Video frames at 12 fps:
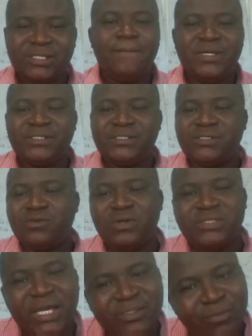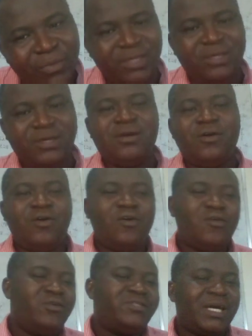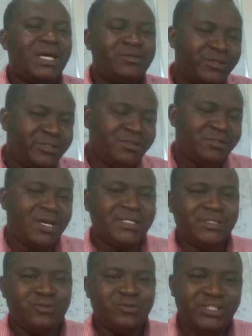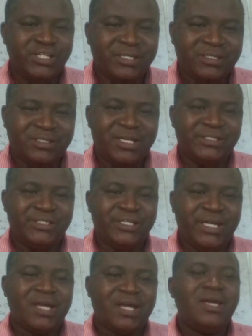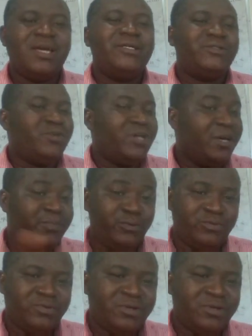please contact me or contact us as O.J.S Nigeria to help you.